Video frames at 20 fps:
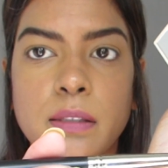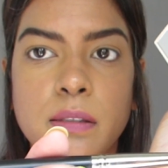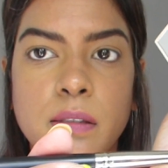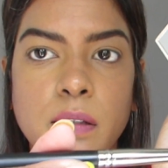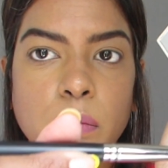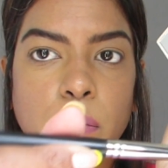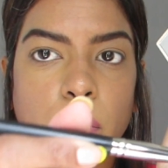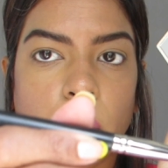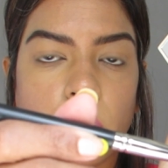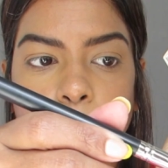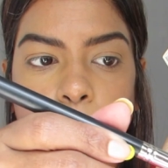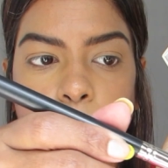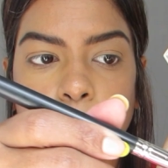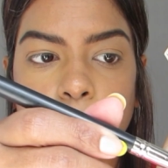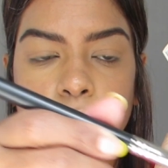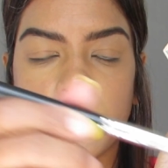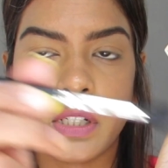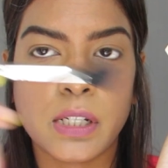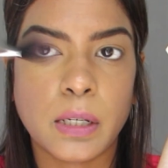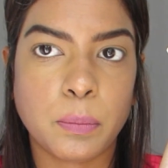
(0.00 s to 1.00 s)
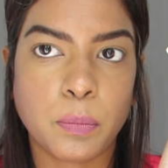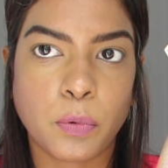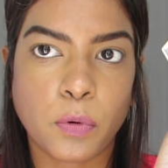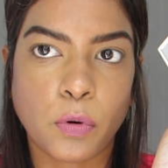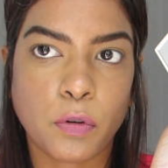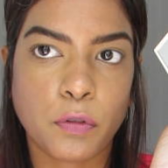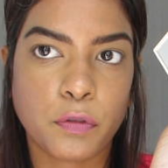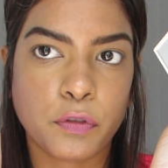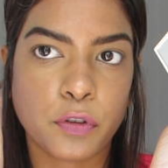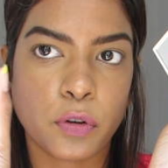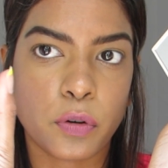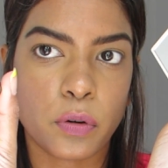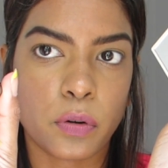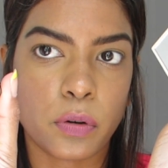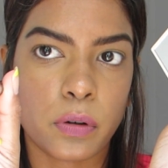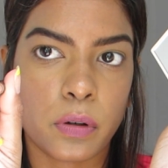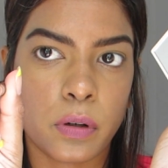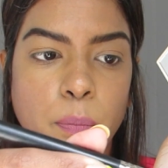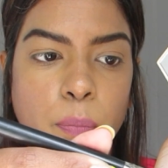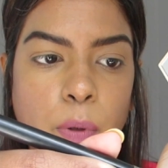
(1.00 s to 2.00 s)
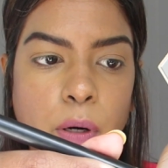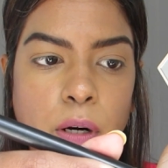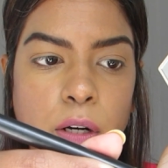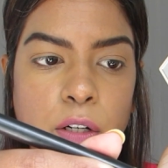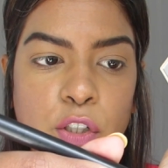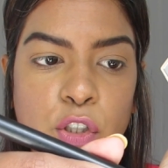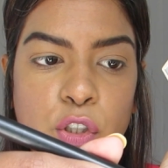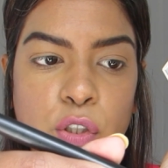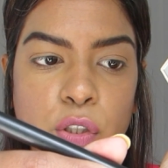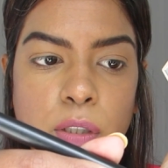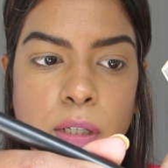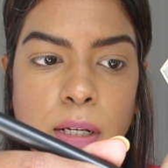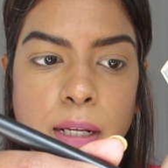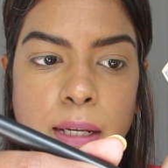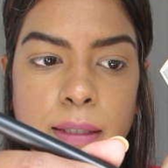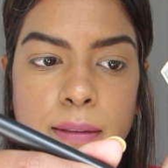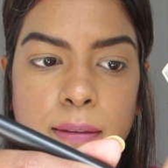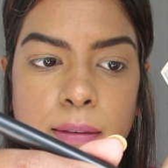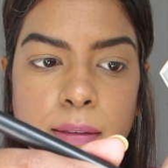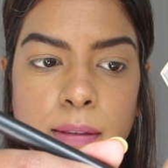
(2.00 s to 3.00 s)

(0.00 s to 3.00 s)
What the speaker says: some on the tip of your brush like